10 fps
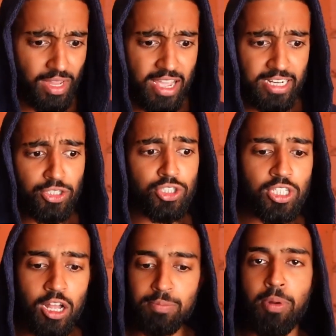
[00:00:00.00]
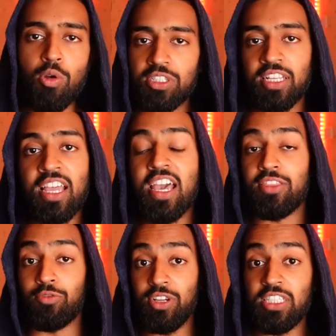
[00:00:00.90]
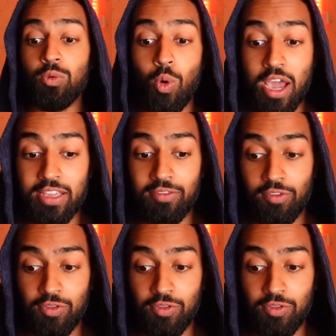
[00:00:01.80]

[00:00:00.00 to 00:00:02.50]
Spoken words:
And then just start posting. The reason why,